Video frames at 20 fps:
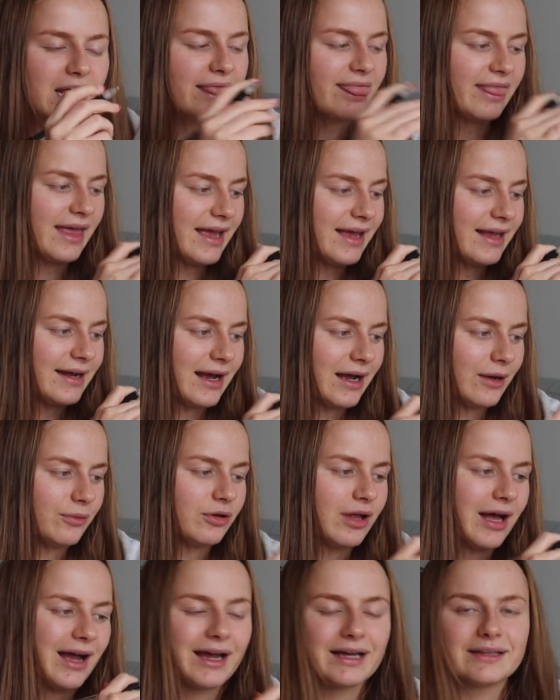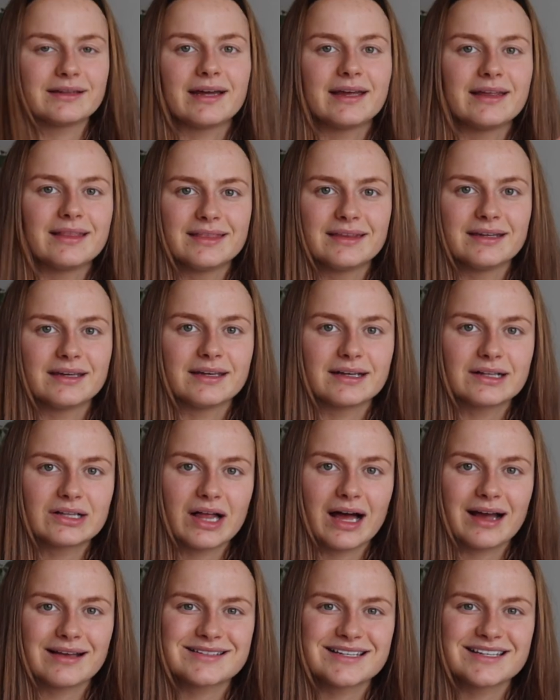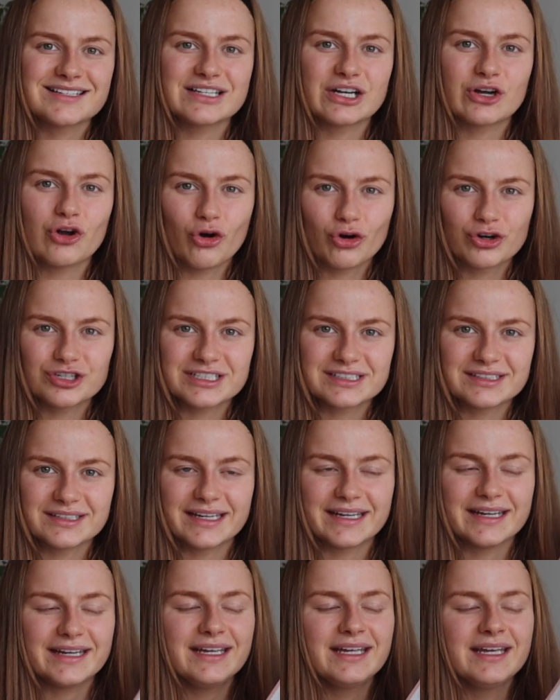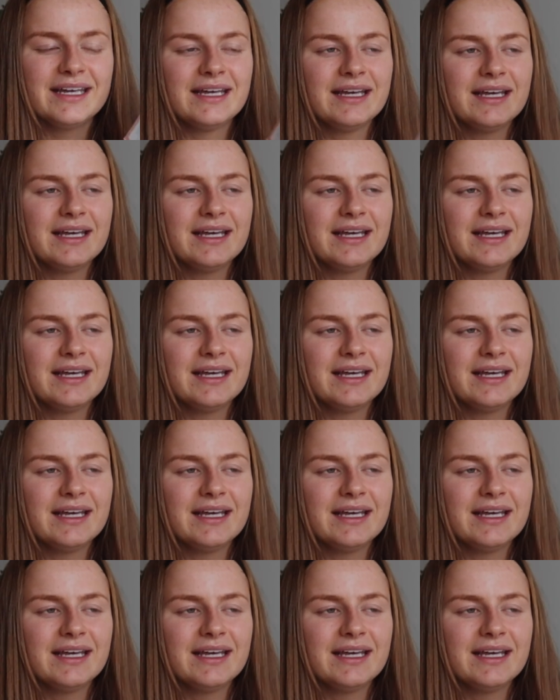and then I will highlight the classes accordingly.